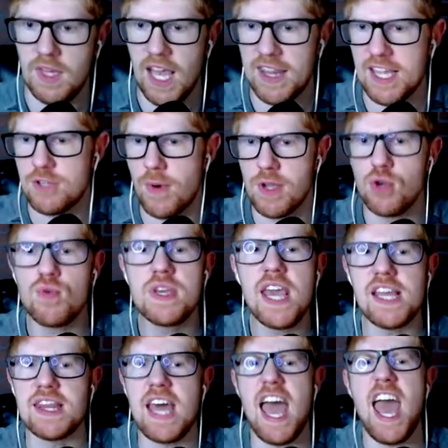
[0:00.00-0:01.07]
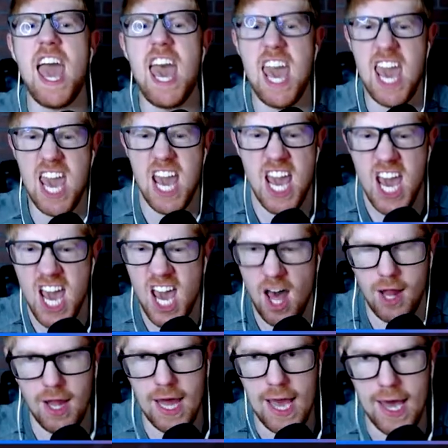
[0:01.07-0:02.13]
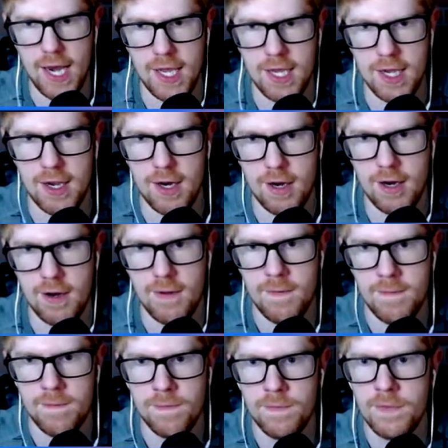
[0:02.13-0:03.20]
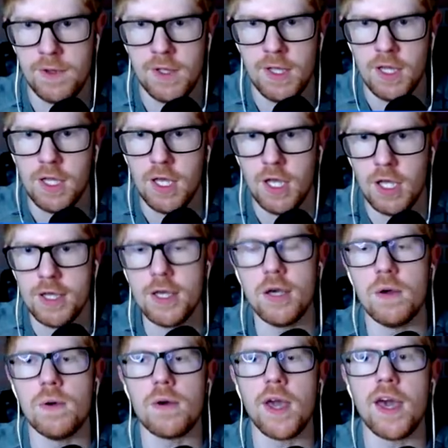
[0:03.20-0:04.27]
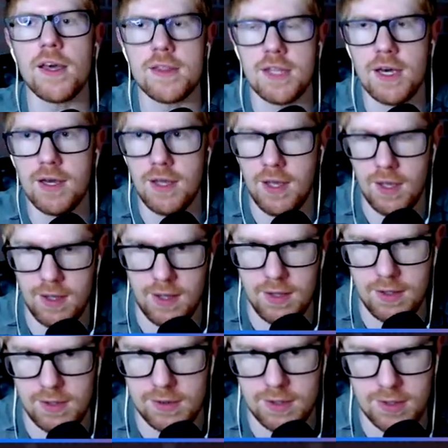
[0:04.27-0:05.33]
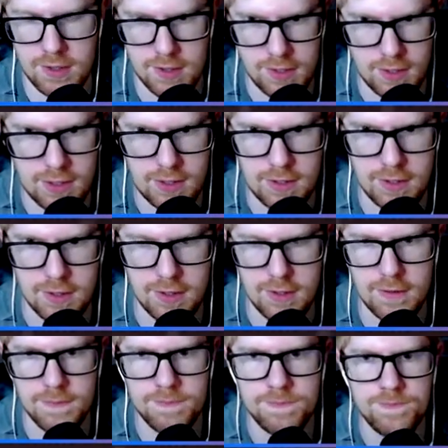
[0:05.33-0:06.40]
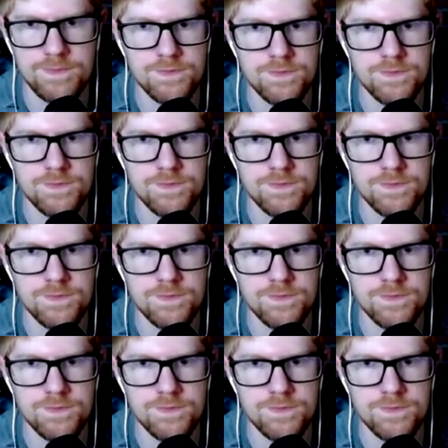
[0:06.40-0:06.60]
Yeah, that's right. You get the hell out of here. You get the hell out of here.